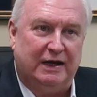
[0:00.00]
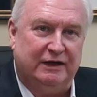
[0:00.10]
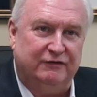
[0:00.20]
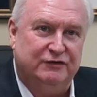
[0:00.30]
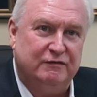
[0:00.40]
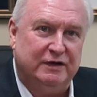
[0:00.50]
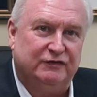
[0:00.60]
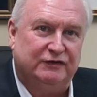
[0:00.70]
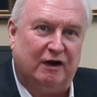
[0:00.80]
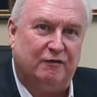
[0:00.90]
In doing
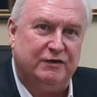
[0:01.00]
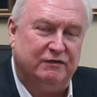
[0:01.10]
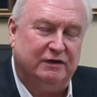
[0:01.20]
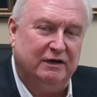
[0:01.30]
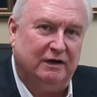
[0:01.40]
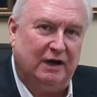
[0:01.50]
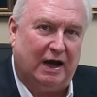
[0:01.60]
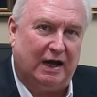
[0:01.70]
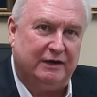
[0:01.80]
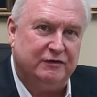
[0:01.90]
so, you
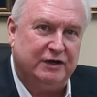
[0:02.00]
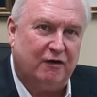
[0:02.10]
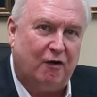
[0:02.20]
can